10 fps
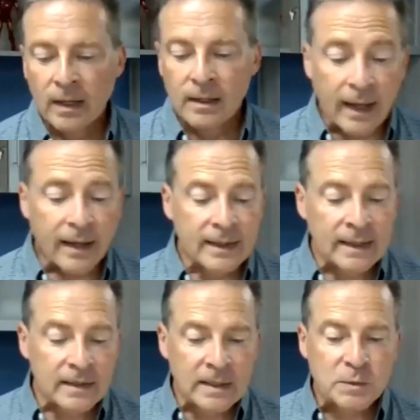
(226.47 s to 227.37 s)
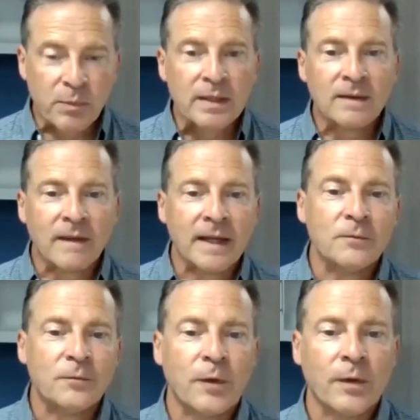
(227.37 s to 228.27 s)
it's been
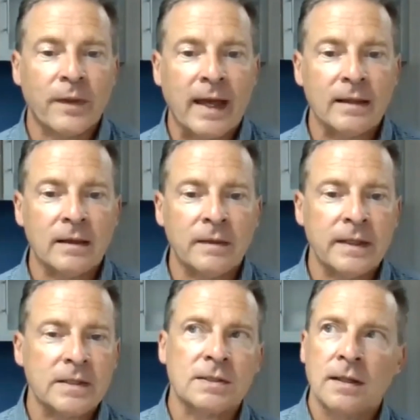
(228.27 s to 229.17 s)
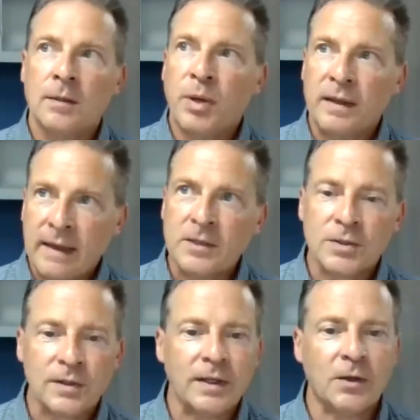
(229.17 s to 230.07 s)
delightful that this
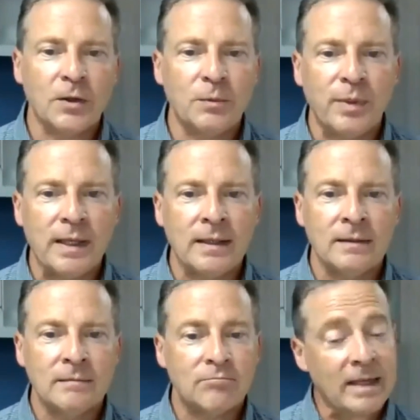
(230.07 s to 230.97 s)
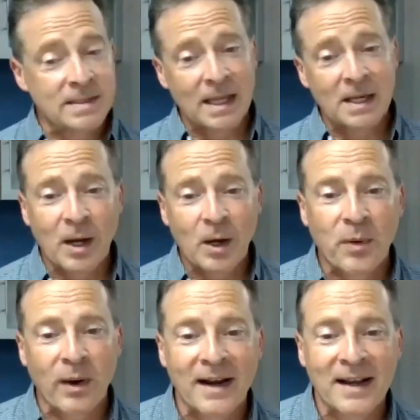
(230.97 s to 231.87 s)
potentially could be a skincare
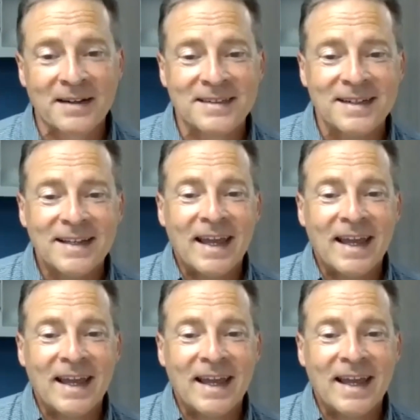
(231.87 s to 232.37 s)
product